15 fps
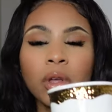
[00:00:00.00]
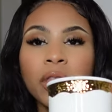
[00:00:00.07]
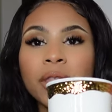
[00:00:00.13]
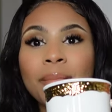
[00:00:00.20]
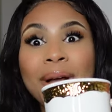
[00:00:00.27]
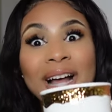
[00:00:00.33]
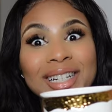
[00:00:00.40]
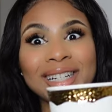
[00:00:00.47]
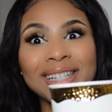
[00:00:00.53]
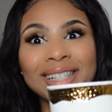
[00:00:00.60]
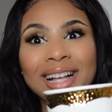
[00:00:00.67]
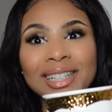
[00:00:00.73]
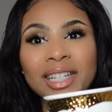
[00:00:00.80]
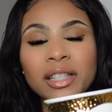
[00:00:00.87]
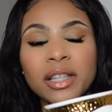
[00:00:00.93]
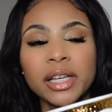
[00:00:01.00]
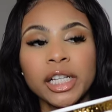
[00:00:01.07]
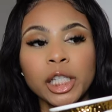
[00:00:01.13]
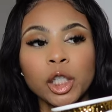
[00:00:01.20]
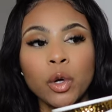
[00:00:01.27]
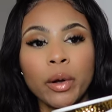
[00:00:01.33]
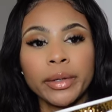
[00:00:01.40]
the matching set to
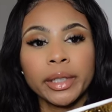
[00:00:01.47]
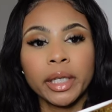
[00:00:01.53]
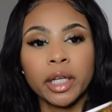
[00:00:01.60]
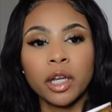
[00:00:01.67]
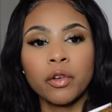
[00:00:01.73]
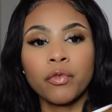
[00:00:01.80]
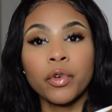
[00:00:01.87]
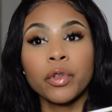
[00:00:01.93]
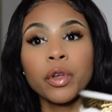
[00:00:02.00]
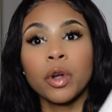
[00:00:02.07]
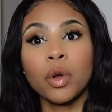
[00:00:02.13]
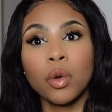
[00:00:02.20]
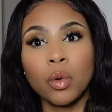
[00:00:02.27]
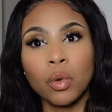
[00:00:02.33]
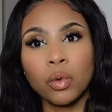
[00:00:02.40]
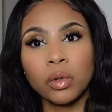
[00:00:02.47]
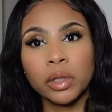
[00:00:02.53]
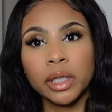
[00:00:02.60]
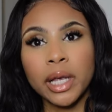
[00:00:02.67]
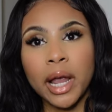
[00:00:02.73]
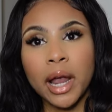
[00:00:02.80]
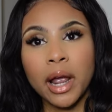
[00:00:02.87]
this, so I was looking for the
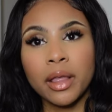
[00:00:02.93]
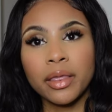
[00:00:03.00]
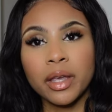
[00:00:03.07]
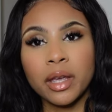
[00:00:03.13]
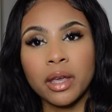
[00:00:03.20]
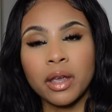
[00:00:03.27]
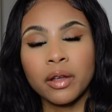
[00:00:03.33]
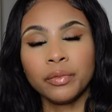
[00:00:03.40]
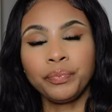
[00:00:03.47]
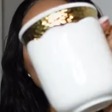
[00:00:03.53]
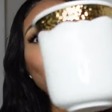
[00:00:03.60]
gold and the